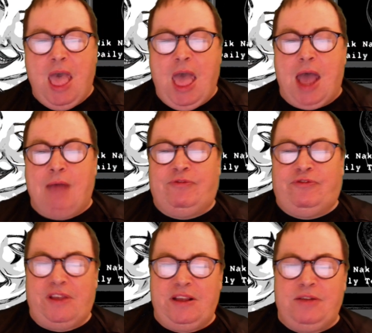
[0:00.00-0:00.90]
And
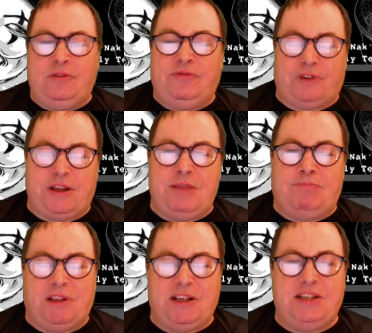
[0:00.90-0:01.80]
feel free,
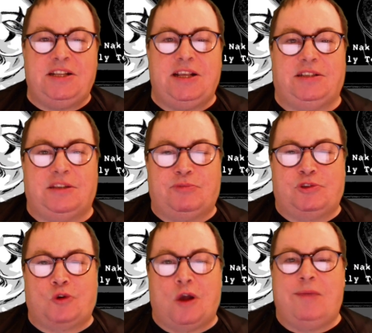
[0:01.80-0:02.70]
please, to hit
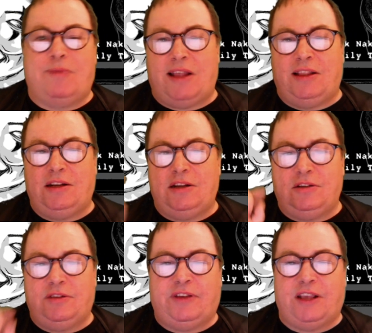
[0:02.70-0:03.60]
subscribe and the
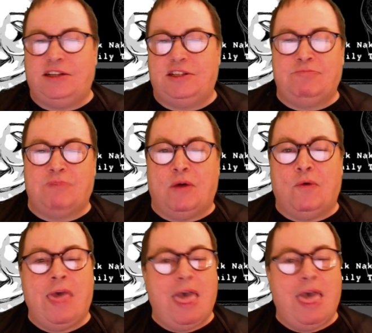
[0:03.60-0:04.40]
notification bell.